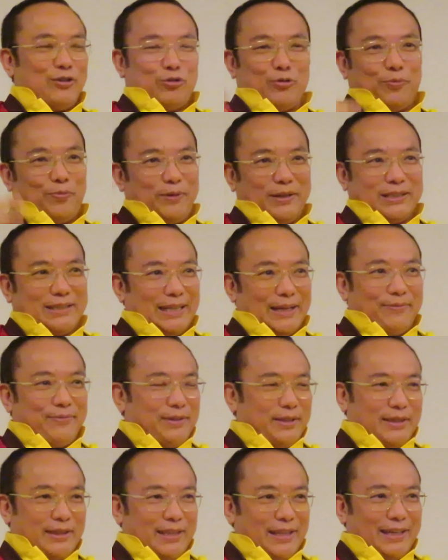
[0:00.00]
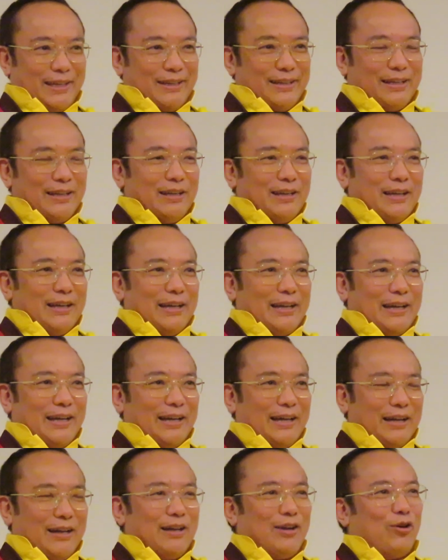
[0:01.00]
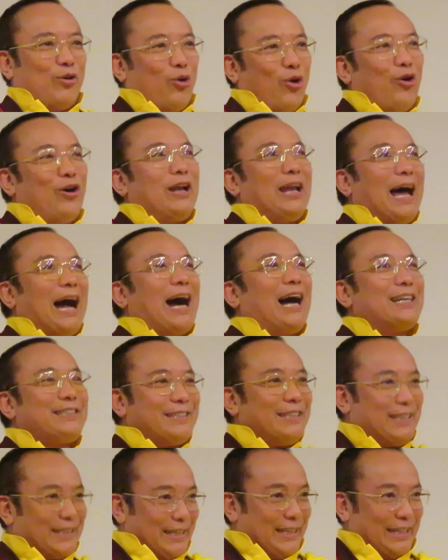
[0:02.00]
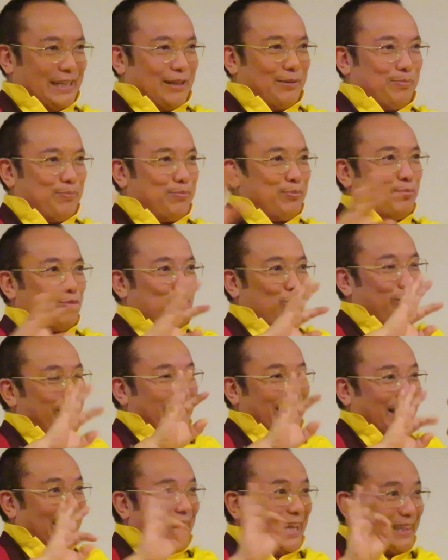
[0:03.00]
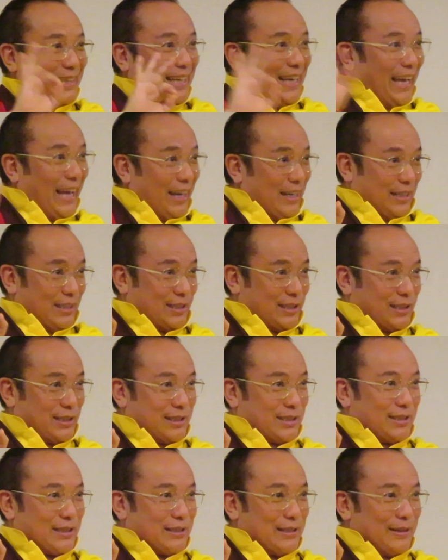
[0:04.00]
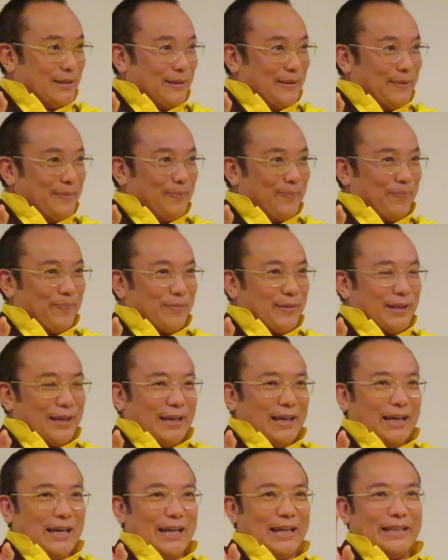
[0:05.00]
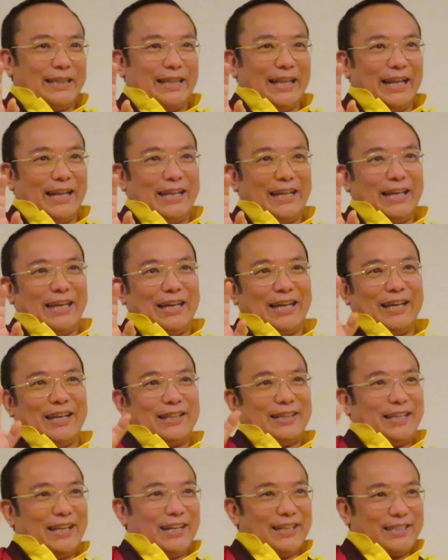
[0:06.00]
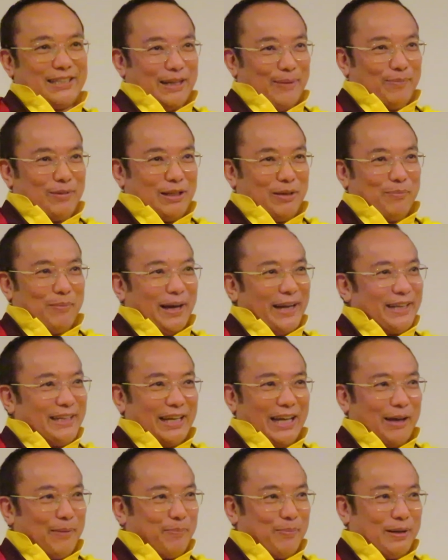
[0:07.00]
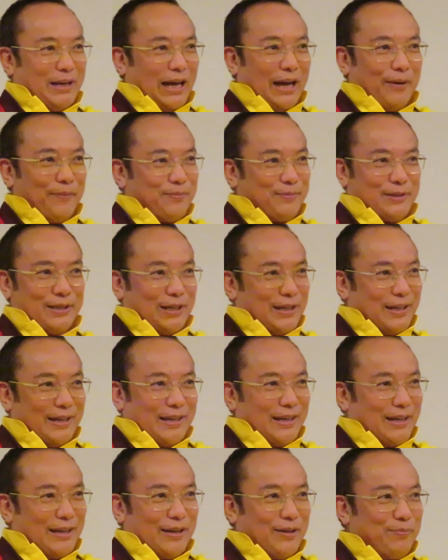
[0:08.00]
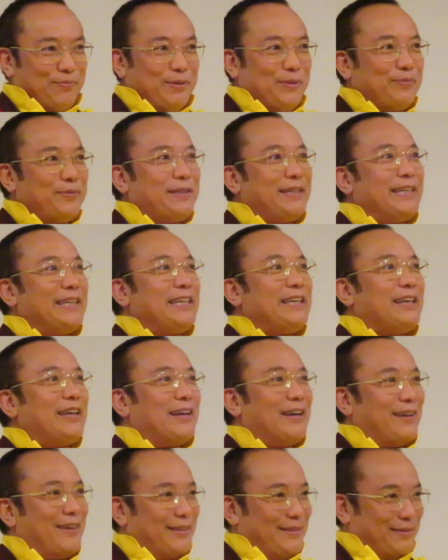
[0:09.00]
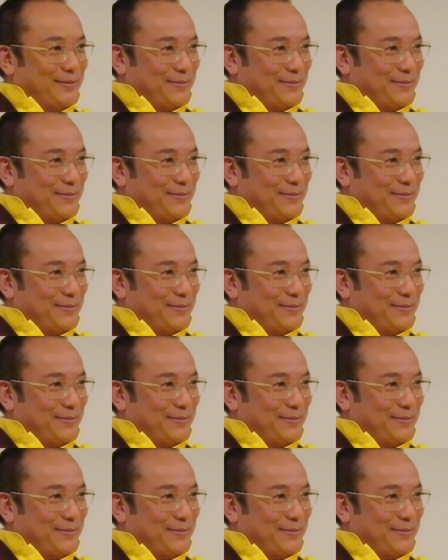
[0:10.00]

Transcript: to fix everything wholeheartedly, doing nothing else. And then something might happen after 50 years.